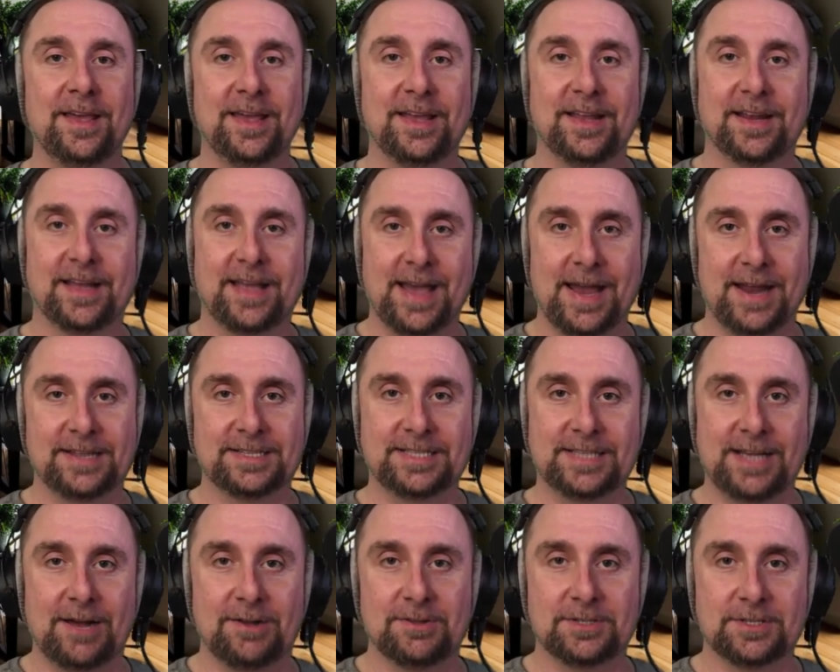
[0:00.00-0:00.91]
It kind of
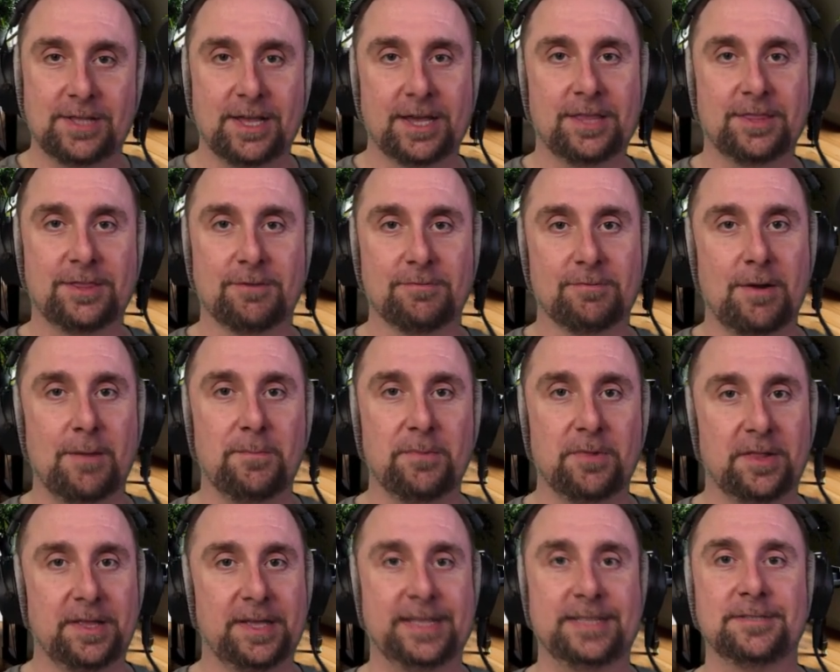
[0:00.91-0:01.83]
sounds like the
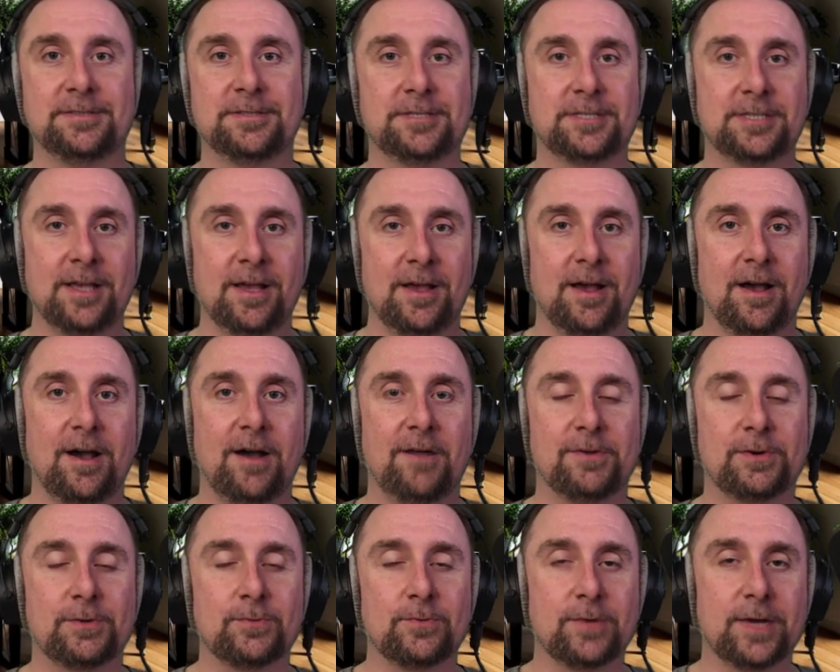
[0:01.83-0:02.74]
rumblings of
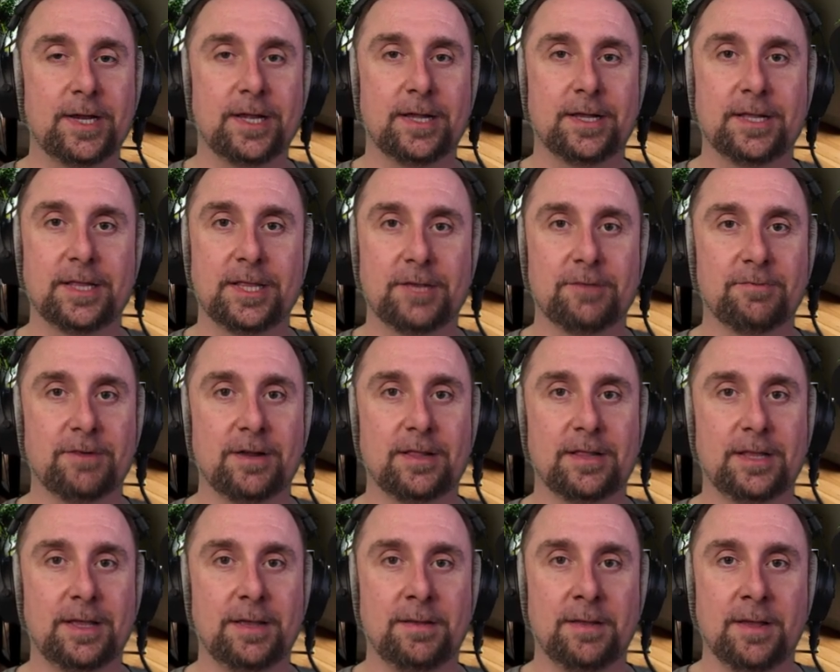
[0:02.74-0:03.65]
a really,
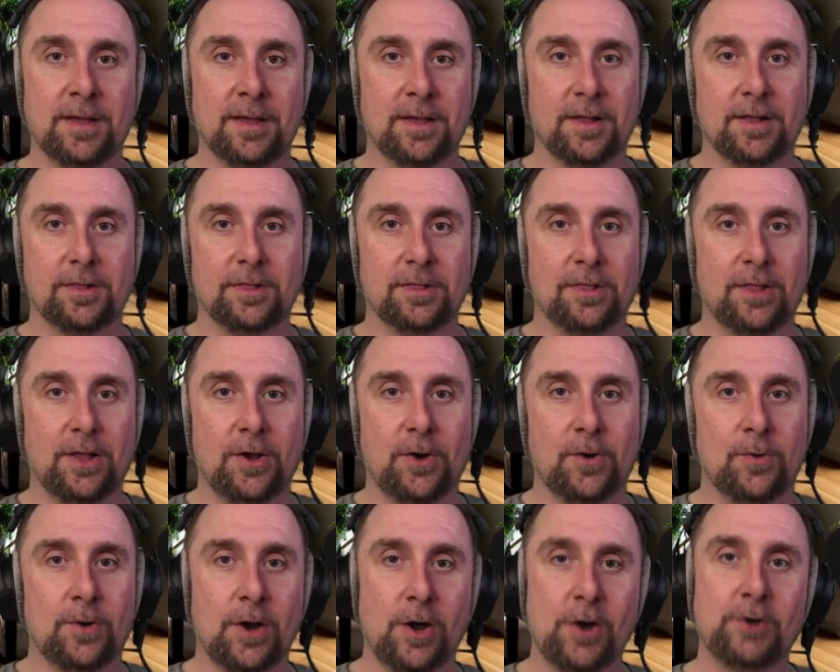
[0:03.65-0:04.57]
really
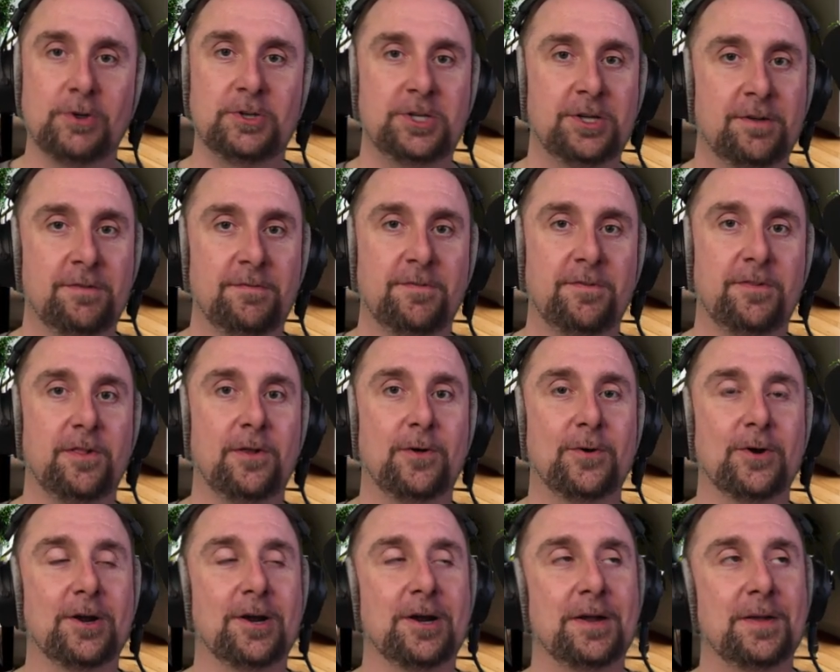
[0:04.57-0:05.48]
low ocean
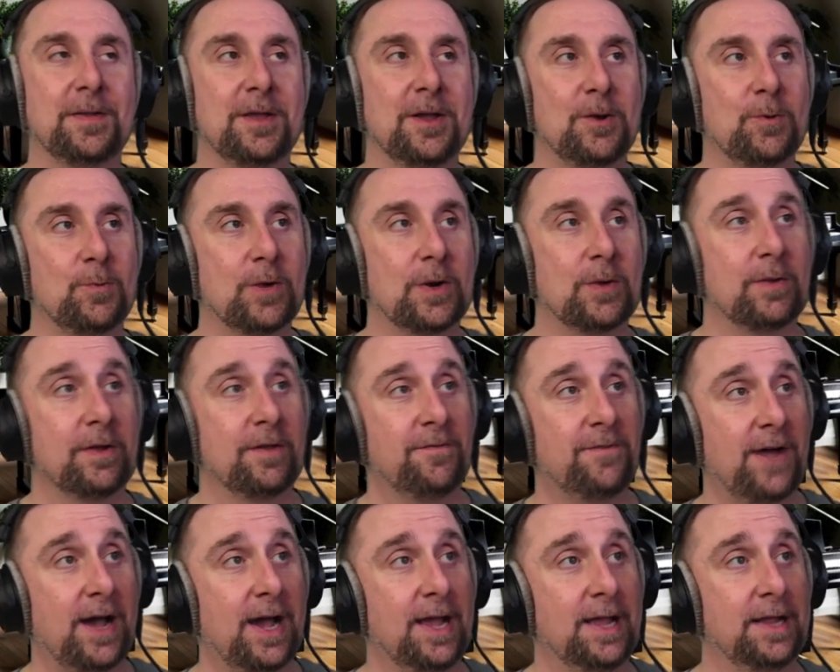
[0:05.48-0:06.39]
floor, where we
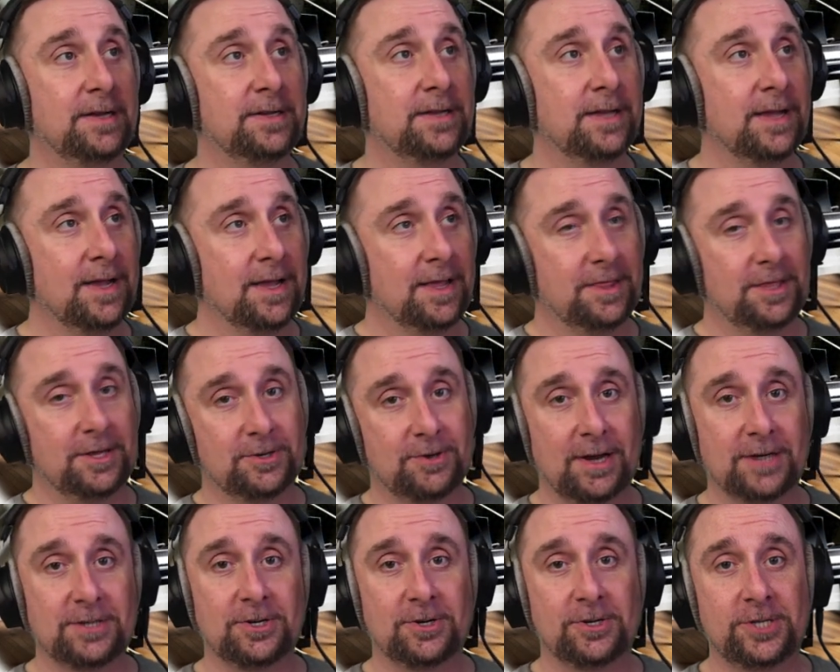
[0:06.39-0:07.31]
find the
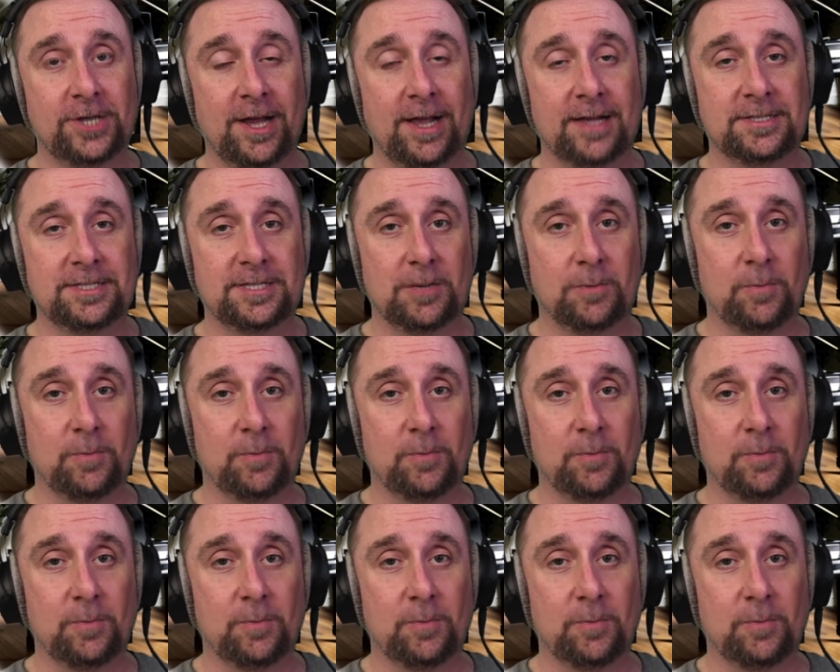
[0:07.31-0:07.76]
treasure chest.